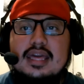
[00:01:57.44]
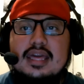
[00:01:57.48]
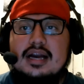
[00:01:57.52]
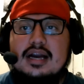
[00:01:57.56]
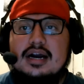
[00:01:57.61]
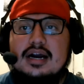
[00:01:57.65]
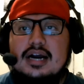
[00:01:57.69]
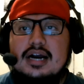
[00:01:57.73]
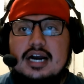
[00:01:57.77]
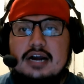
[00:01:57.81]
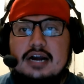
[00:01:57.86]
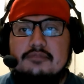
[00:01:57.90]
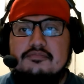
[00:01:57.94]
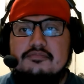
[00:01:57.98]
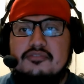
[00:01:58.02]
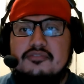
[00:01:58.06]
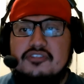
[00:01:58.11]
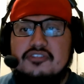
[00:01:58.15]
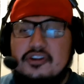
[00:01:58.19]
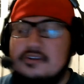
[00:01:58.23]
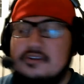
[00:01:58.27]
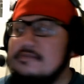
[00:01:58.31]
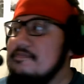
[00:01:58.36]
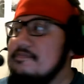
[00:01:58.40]

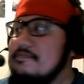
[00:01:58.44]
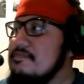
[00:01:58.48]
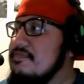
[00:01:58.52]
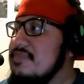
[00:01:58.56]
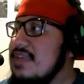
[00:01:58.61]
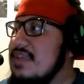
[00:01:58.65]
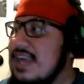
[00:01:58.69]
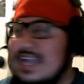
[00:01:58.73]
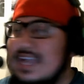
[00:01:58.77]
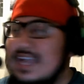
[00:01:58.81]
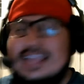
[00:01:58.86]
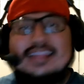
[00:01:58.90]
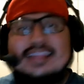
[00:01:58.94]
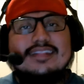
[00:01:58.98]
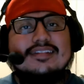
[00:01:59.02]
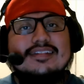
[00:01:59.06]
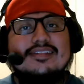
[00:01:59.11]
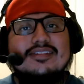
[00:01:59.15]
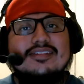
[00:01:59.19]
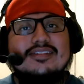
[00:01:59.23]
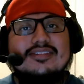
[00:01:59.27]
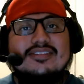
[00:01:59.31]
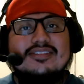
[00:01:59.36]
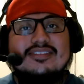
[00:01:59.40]
So
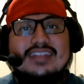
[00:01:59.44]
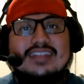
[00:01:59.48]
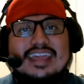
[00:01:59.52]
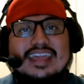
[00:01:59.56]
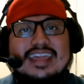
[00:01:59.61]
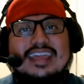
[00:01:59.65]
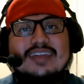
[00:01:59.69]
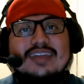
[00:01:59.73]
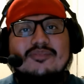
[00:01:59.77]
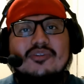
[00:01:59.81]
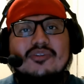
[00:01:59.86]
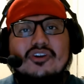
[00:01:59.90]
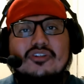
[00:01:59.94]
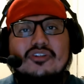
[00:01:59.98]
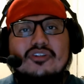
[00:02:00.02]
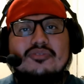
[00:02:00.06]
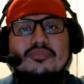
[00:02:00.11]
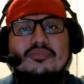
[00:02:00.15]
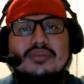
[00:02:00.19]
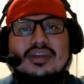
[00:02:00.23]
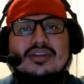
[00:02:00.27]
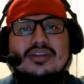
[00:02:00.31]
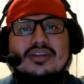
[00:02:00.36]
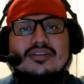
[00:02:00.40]
guys, today we're going to
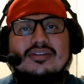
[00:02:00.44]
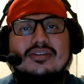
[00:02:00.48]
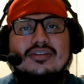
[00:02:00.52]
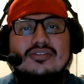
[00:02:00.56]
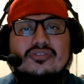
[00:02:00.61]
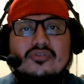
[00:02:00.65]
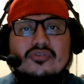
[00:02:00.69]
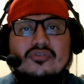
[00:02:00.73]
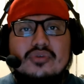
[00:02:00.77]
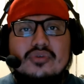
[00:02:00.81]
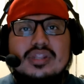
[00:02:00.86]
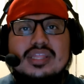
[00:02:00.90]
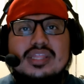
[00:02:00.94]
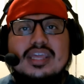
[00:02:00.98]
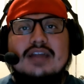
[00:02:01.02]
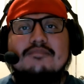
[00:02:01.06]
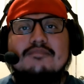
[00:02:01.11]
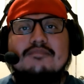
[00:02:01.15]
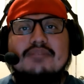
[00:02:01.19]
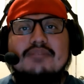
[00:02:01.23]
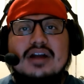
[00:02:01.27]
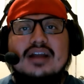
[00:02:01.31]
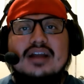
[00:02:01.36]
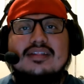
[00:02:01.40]
be doing the
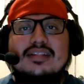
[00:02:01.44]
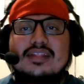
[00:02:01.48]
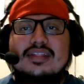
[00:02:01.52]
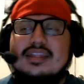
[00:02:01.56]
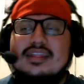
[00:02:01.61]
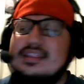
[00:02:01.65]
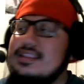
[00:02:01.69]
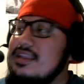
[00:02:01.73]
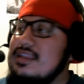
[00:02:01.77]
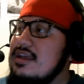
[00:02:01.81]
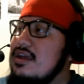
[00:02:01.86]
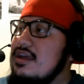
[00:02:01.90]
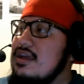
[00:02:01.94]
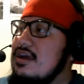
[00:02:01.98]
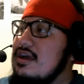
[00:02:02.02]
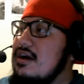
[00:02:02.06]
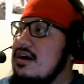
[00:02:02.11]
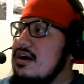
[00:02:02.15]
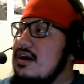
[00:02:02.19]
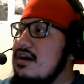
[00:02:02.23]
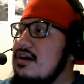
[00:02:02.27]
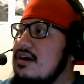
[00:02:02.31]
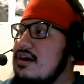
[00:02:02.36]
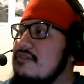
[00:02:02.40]
unboxing
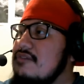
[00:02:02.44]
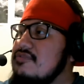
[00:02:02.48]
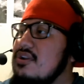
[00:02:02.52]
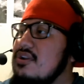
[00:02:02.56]
of the